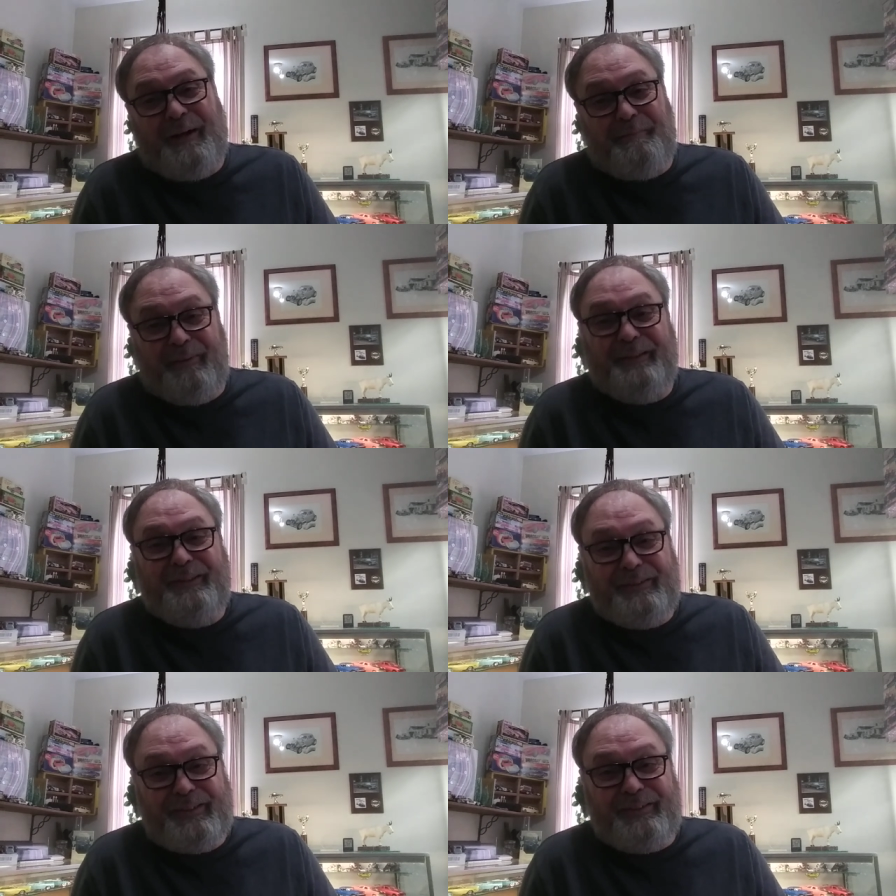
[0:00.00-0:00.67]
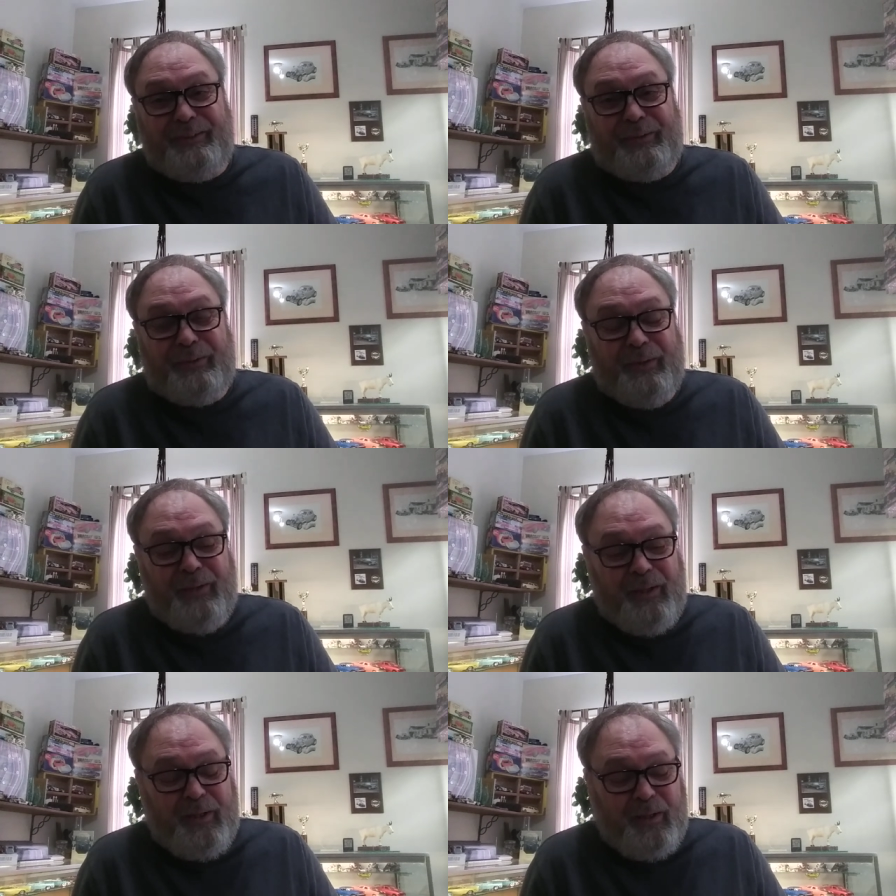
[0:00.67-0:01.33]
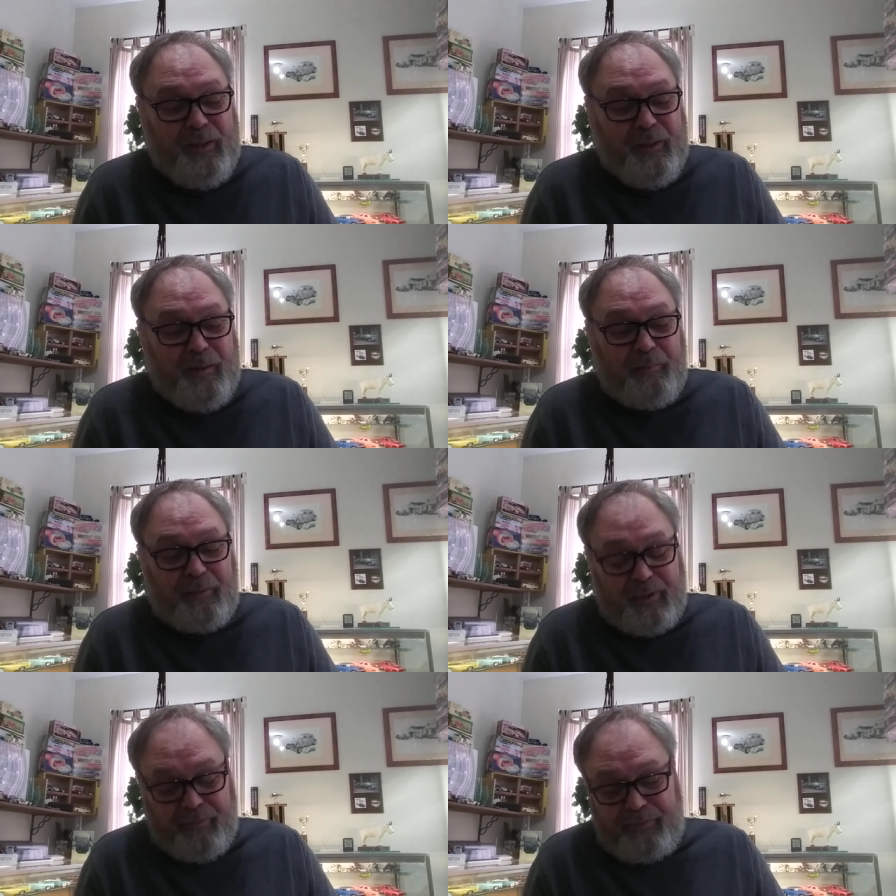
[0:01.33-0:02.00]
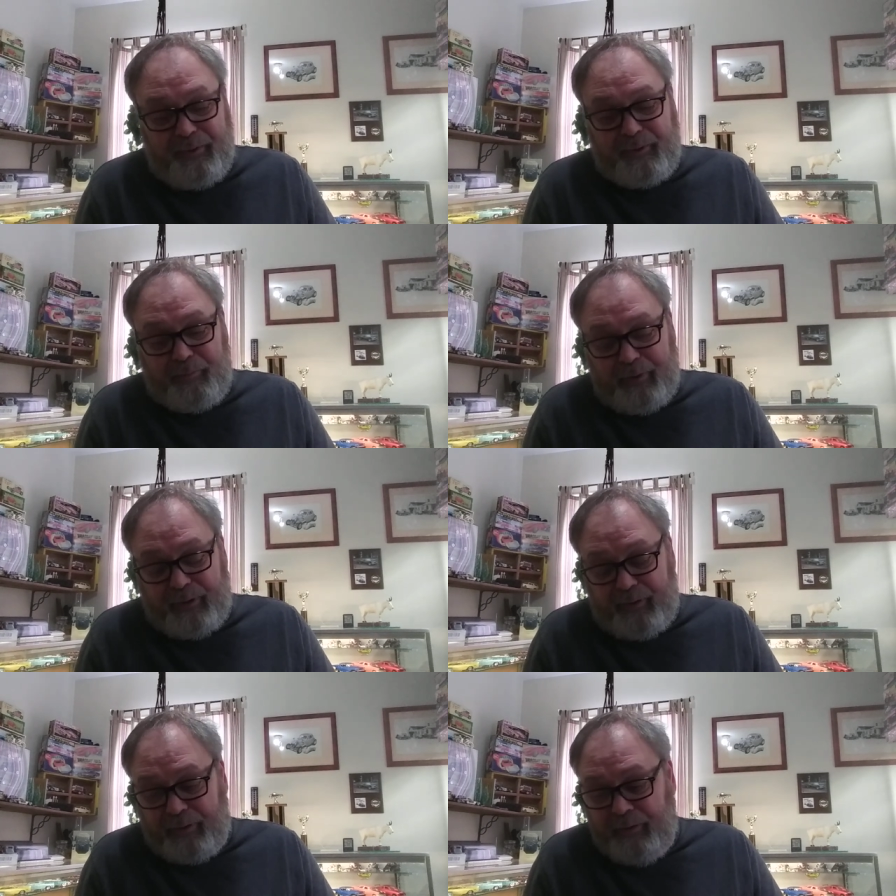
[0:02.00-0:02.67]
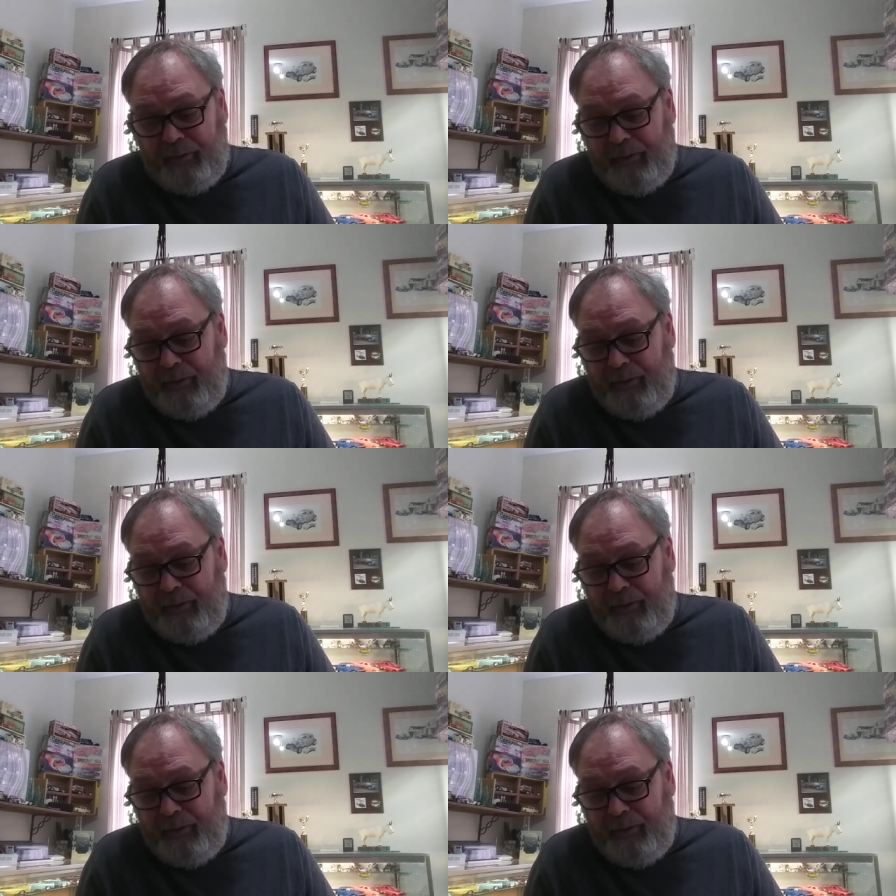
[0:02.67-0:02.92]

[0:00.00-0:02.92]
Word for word: I'm a little slow, but I'm feeling better.